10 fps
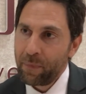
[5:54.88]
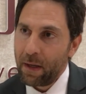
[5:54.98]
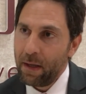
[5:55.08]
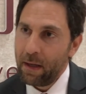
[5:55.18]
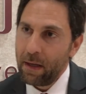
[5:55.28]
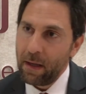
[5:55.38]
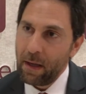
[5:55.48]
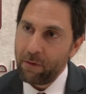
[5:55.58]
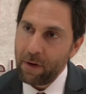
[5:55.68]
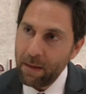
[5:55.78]
uh,
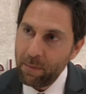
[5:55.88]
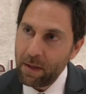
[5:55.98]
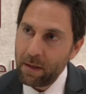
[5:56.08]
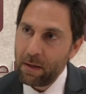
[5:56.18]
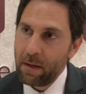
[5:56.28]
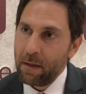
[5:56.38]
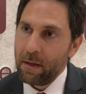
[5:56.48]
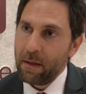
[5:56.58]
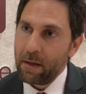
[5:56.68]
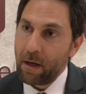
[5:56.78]
Arabian uh,